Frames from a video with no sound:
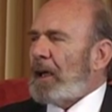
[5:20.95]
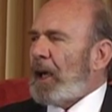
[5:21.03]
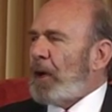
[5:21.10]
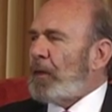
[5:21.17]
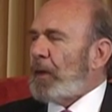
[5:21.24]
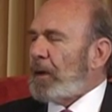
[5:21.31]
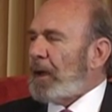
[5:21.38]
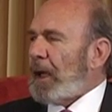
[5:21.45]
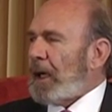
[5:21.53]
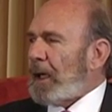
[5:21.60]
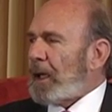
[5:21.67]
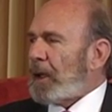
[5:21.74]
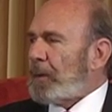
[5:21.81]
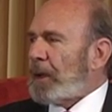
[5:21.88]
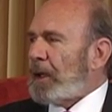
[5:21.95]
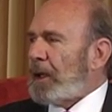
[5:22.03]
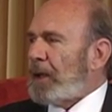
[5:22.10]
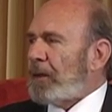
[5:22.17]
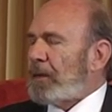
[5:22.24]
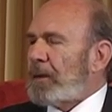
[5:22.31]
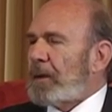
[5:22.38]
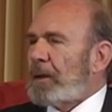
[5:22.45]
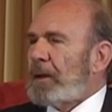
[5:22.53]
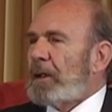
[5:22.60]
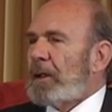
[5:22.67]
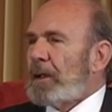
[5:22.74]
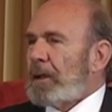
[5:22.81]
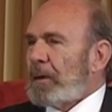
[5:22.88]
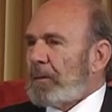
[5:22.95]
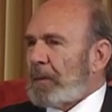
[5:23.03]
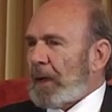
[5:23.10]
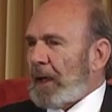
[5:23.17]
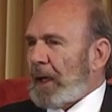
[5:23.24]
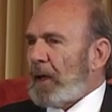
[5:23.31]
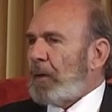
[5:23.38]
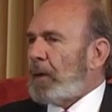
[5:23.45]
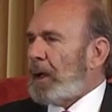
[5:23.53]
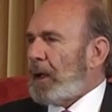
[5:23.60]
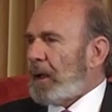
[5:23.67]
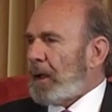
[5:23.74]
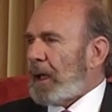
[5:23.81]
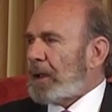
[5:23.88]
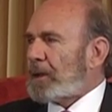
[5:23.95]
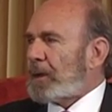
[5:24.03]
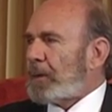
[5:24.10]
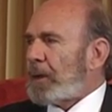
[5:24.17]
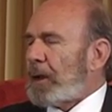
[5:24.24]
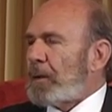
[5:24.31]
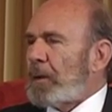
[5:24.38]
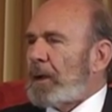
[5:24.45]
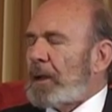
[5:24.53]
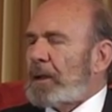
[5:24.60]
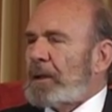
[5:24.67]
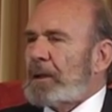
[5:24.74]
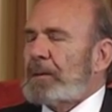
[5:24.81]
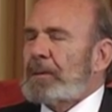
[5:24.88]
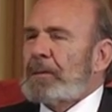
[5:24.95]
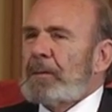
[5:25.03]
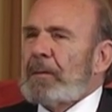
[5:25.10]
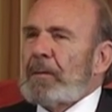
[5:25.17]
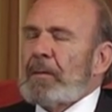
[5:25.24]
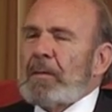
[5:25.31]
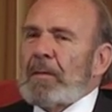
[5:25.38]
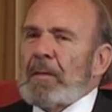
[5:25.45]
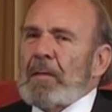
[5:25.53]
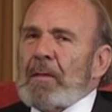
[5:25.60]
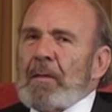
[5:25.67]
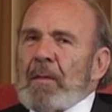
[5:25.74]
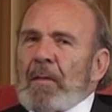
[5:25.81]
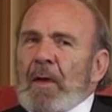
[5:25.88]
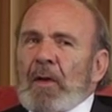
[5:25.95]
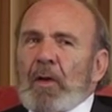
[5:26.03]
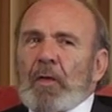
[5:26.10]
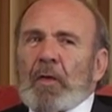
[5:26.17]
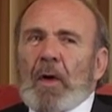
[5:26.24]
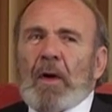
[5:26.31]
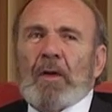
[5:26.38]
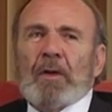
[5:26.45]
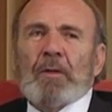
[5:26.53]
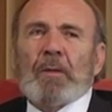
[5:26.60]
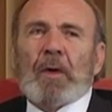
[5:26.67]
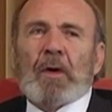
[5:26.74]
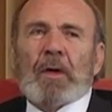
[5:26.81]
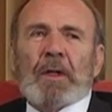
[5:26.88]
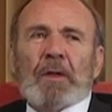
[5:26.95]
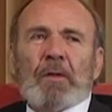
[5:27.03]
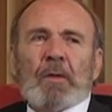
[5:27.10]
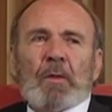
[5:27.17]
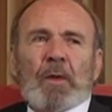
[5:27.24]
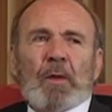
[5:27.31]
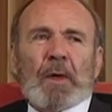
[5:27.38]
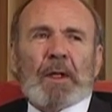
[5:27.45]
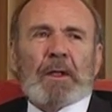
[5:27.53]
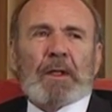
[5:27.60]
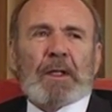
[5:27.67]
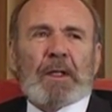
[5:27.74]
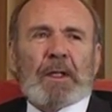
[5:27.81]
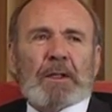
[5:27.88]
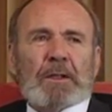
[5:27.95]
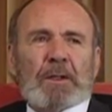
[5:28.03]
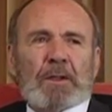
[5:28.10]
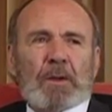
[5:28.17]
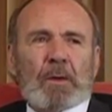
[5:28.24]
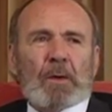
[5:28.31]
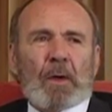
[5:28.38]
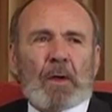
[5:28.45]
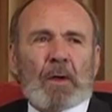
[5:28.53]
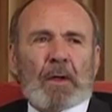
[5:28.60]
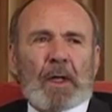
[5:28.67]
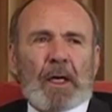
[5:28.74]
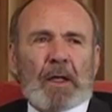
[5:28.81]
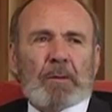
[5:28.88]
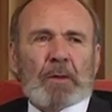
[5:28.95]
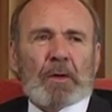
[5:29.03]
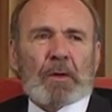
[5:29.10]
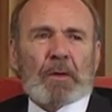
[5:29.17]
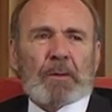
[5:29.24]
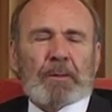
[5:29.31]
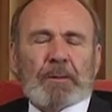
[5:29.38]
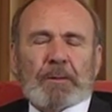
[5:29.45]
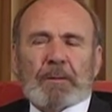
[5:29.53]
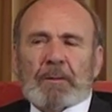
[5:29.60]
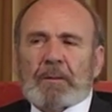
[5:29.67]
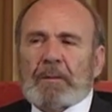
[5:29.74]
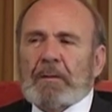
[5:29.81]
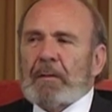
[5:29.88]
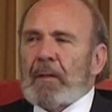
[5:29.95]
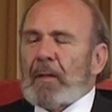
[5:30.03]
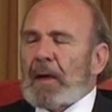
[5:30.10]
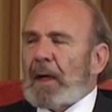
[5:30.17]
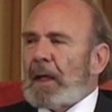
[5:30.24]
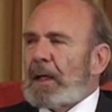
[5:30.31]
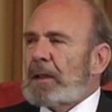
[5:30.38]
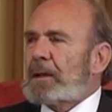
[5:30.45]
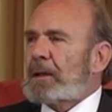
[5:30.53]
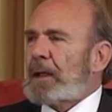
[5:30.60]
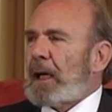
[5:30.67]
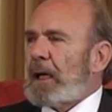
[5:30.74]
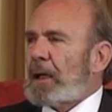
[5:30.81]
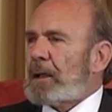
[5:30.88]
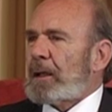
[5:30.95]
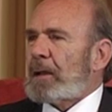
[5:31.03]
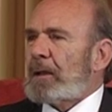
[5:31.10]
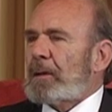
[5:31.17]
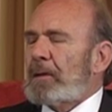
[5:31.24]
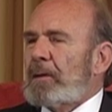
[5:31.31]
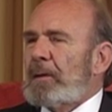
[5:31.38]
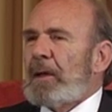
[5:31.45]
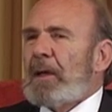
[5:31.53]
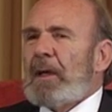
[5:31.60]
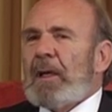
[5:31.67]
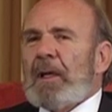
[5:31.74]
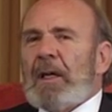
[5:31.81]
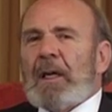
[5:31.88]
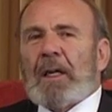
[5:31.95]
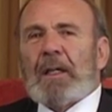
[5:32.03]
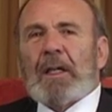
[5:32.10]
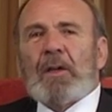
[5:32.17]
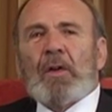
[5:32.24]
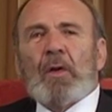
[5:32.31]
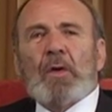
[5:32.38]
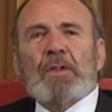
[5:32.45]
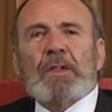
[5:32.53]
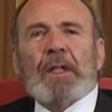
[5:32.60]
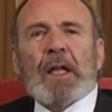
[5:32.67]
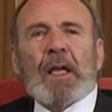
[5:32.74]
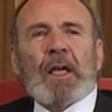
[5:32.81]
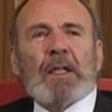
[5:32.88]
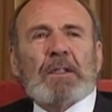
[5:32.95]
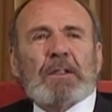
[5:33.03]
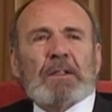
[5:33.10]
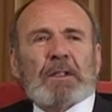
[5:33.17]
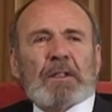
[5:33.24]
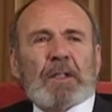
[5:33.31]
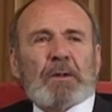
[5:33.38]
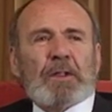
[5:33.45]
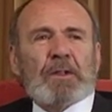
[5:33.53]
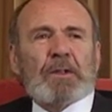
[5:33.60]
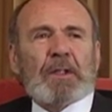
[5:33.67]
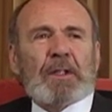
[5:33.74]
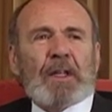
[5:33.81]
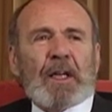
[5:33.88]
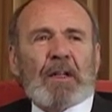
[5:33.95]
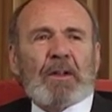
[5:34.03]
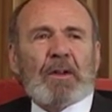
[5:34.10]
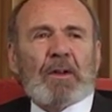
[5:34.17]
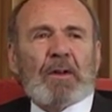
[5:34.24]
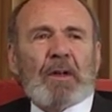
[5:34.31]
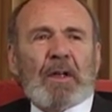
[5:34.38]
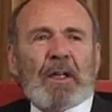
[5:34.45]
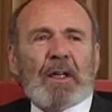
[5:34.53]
I found it hard to believe. But anyway, that's the way it was. The following morning, we went to this so-called help group, and it started. And in those days, they used to tell you,